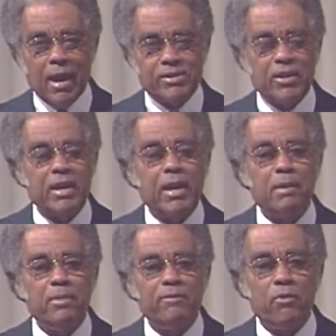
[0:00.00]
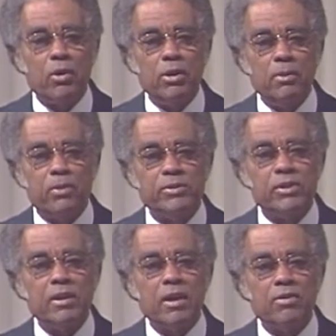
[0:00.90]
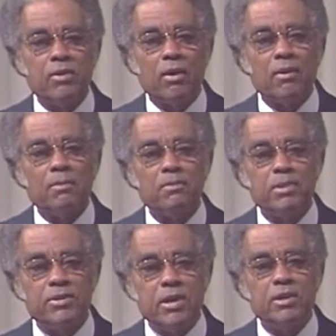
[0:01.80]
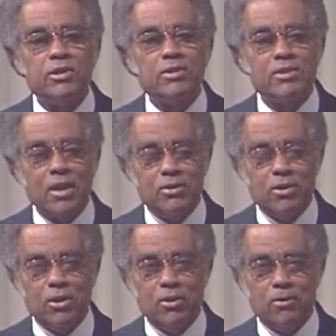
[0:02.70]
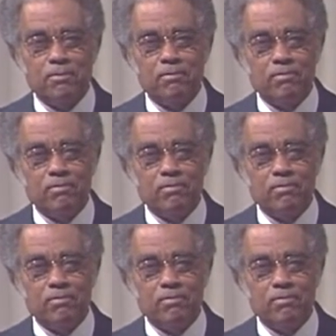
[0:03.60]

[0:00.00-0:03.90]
As they come before you presenting their petitions unto you,